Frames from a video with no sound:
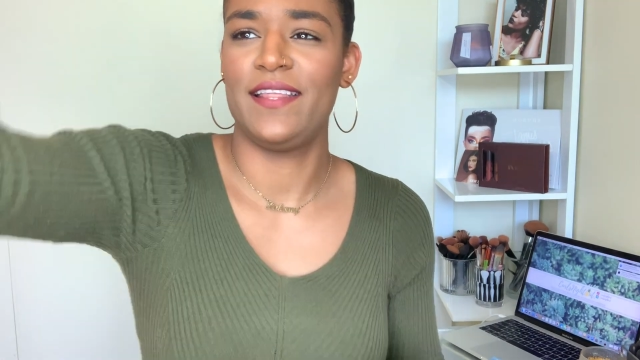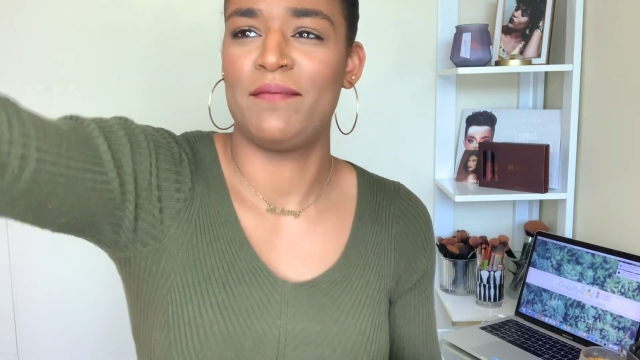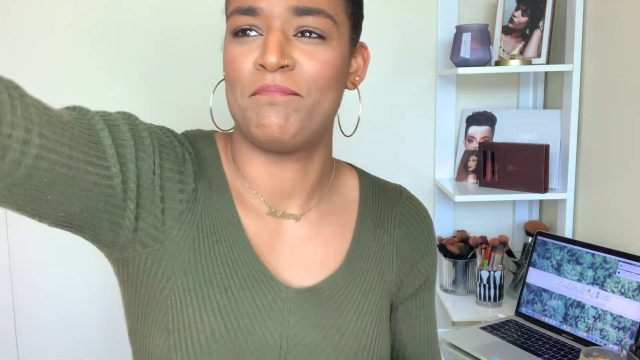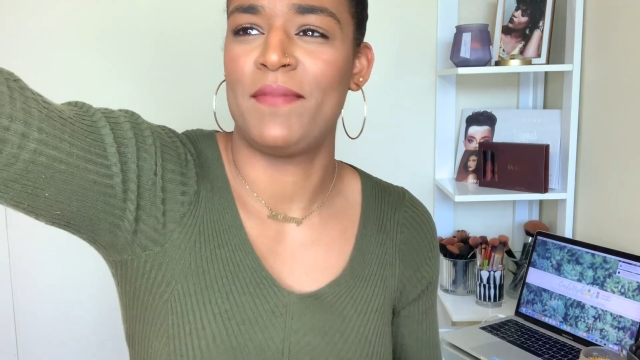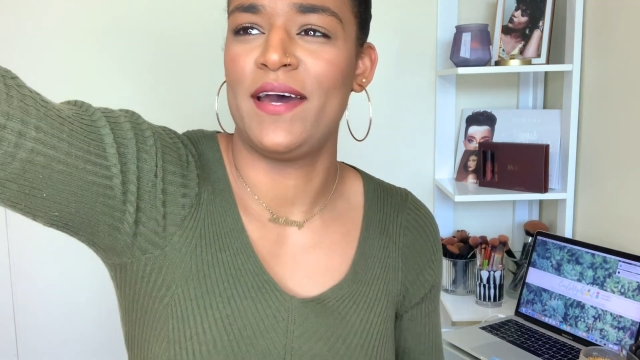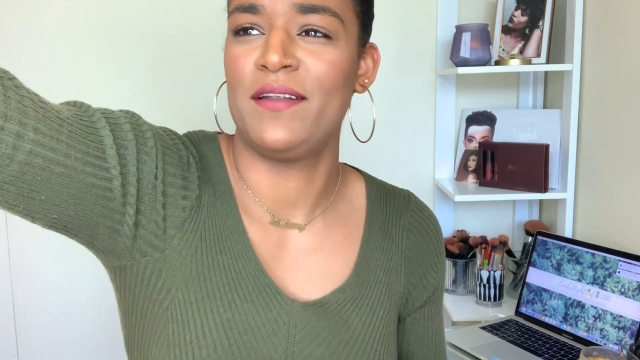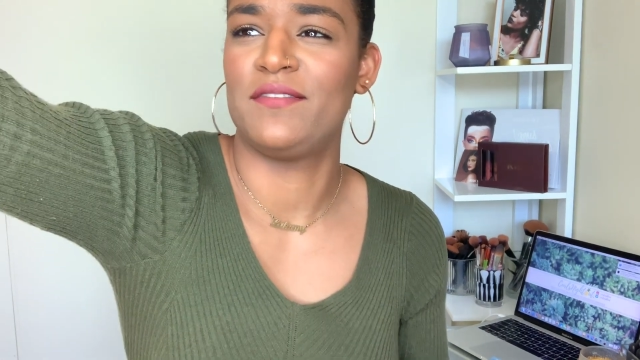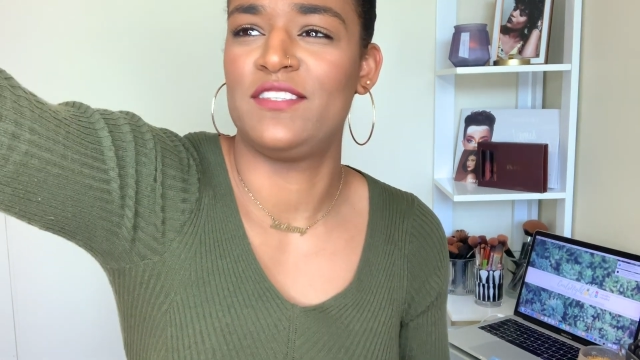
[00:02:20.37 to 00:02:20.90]
I
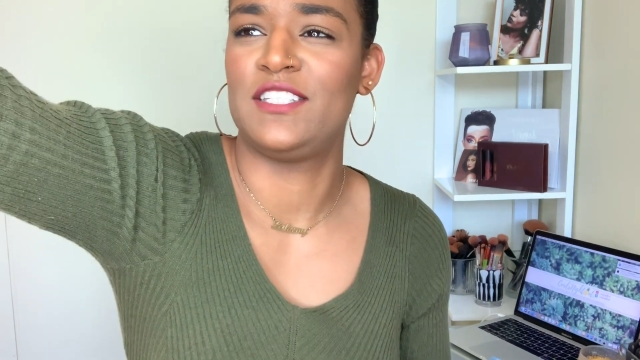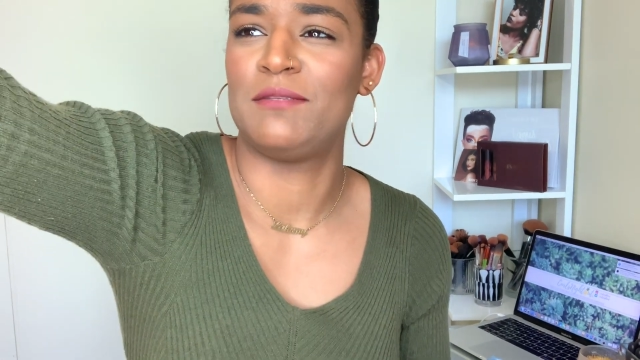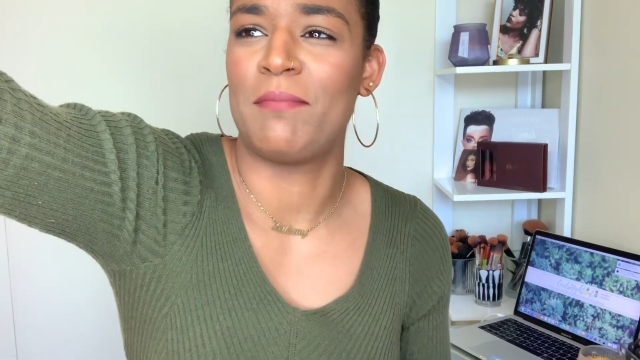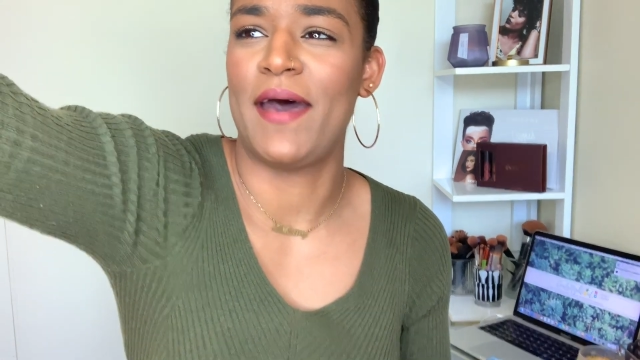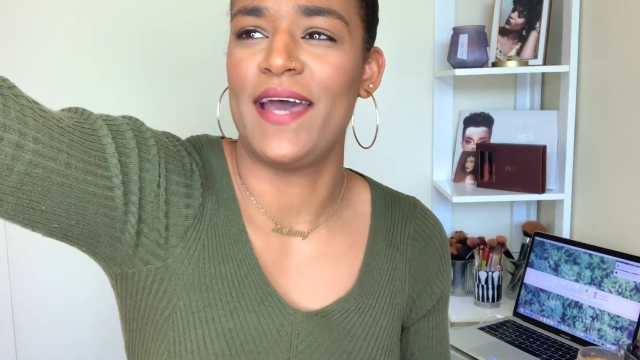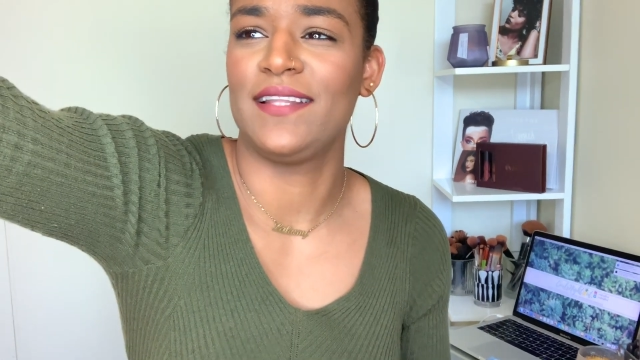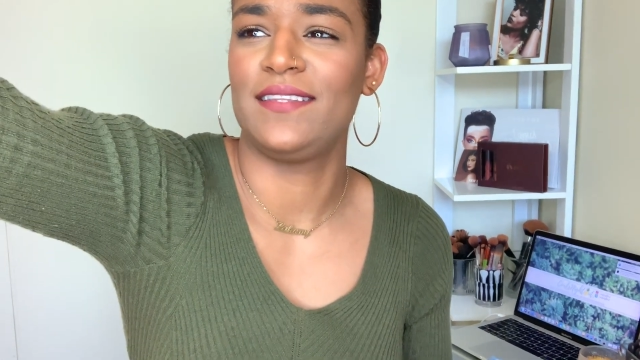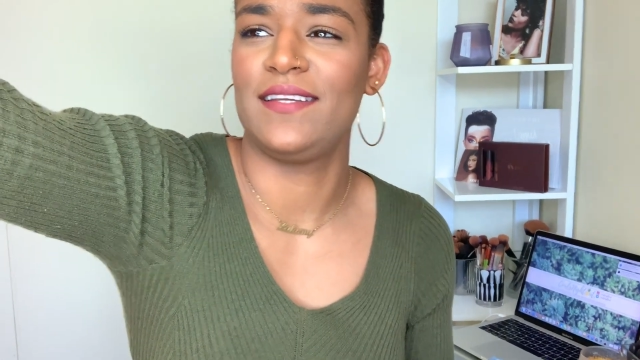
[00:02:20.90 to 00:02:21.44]
might have
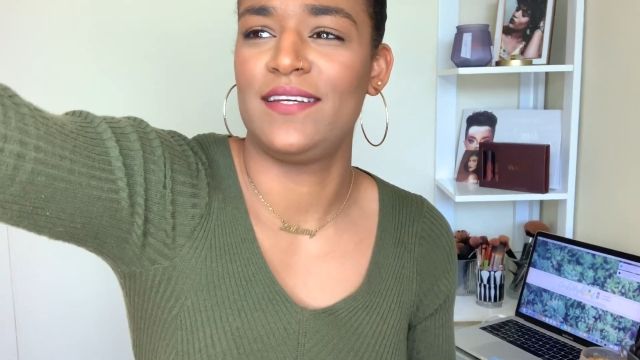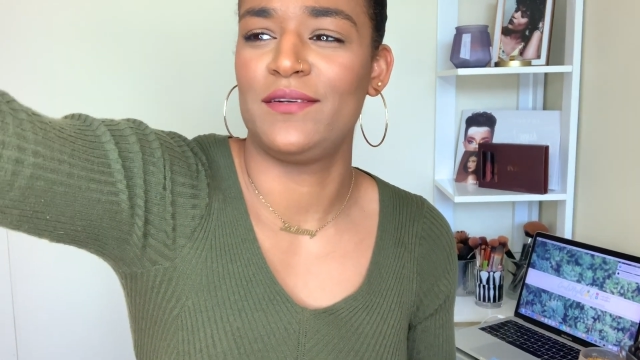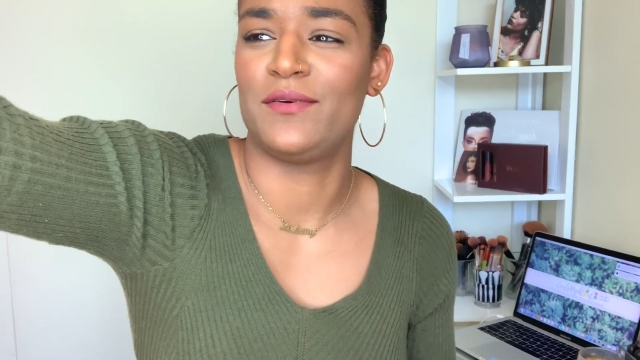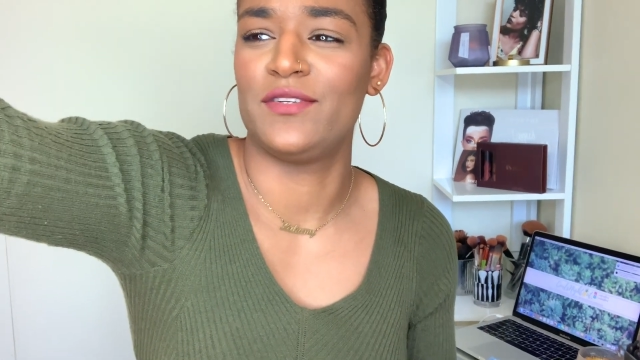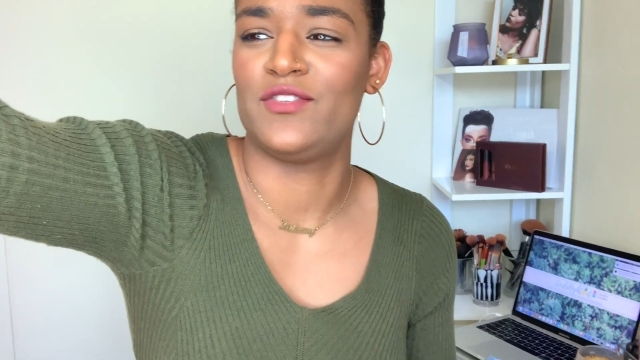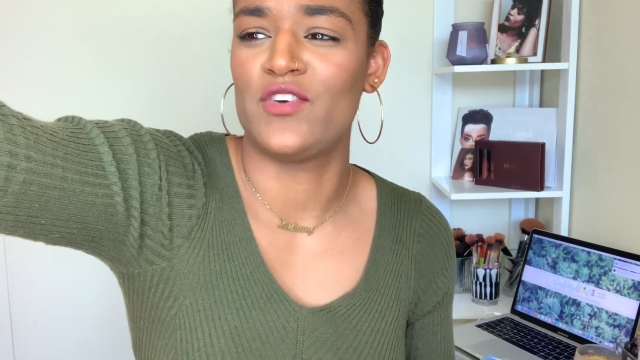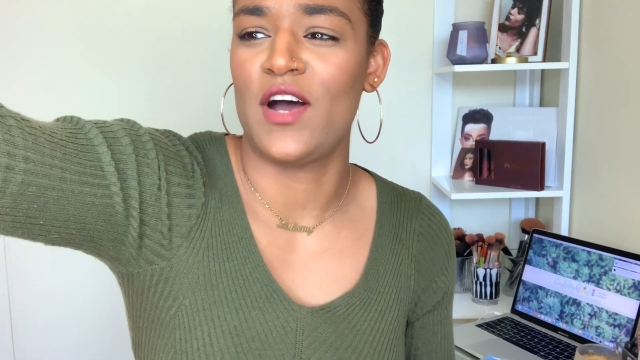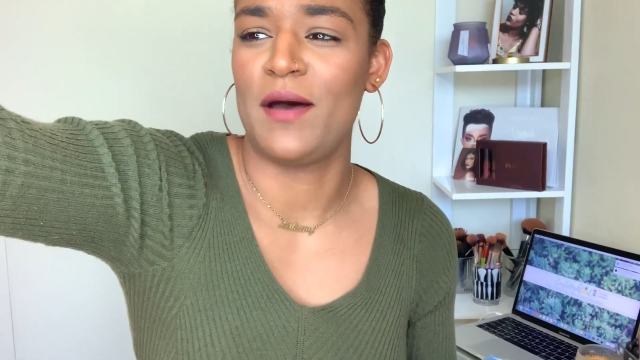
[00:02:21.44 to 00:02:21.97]
smacked it
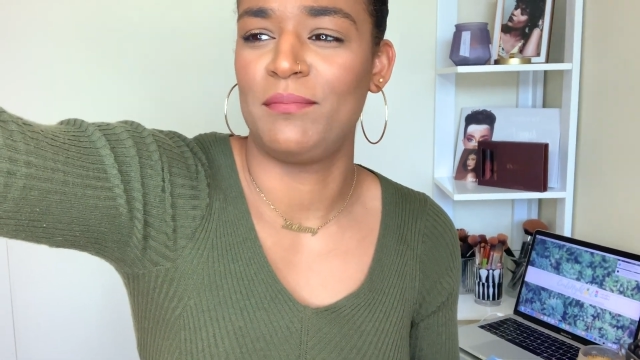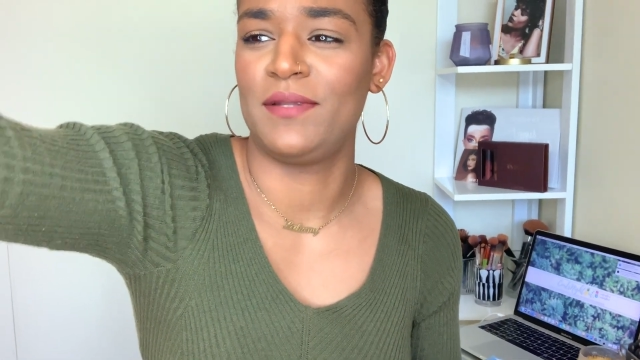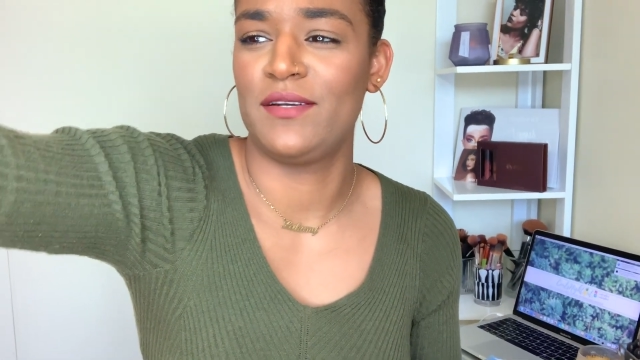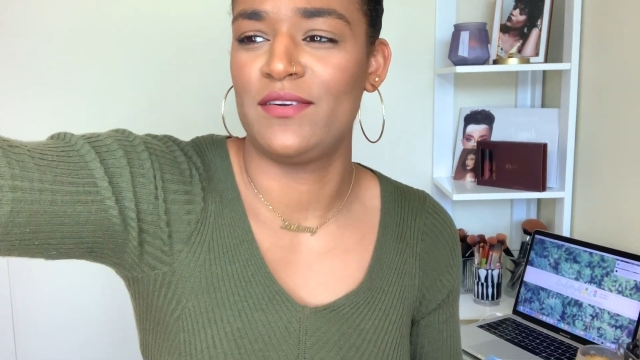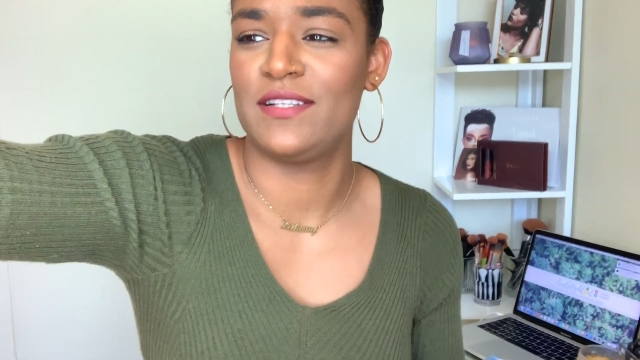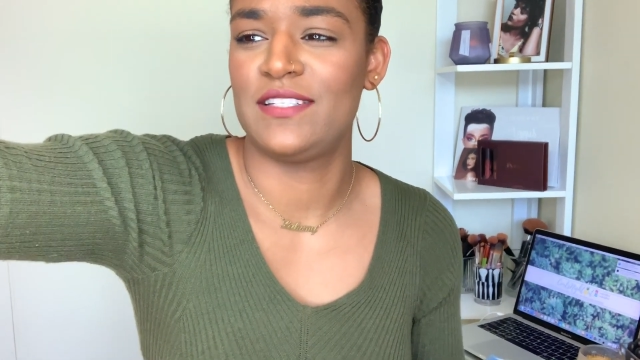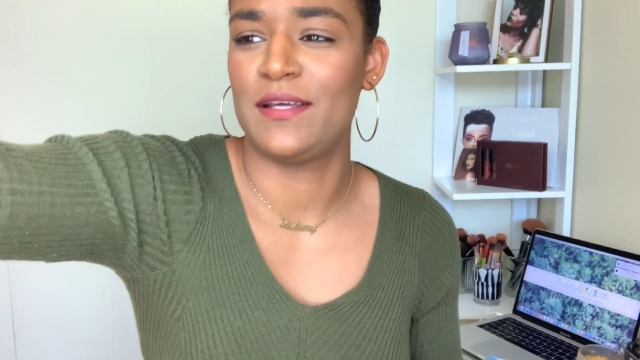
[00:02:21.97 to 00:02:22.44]
or dropped it or